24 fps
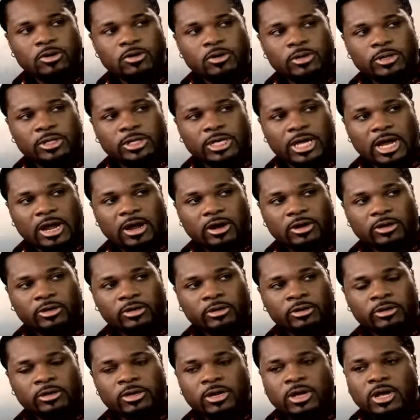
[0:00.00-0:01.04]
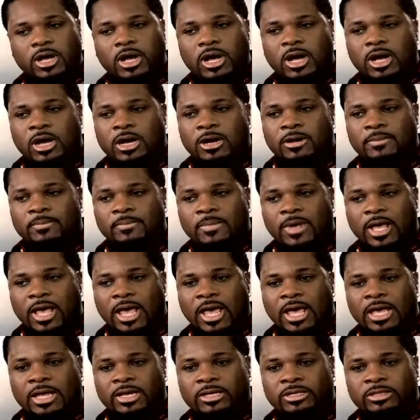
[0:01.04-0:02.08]
on the character. Um,
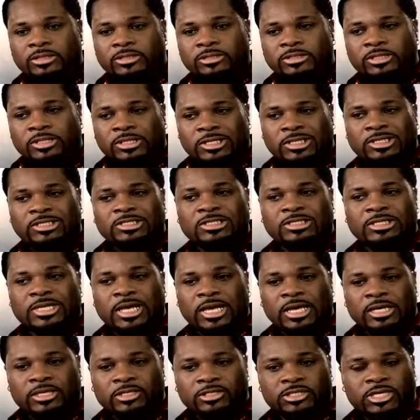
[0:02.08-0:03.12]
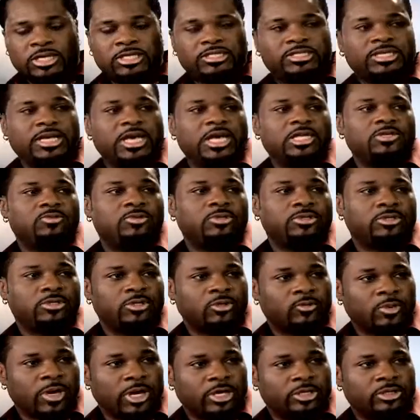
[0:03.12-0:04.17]
and to this day, Jay Sandrich, the
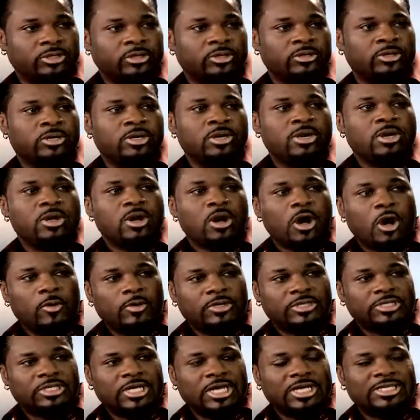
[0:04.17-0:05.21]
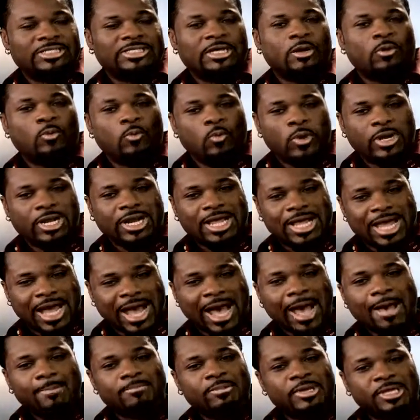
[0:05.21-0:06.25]
director, always says that what
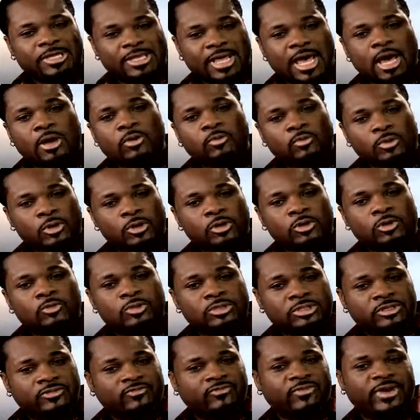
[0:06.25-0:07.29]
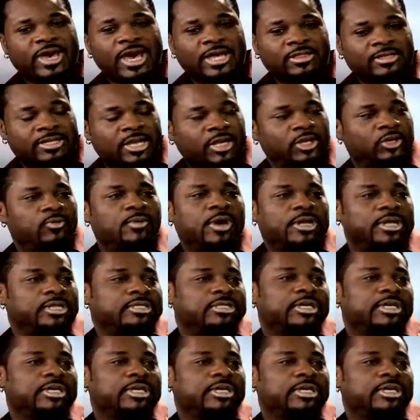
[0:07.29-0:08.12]
got me that role was the fact that I knew how to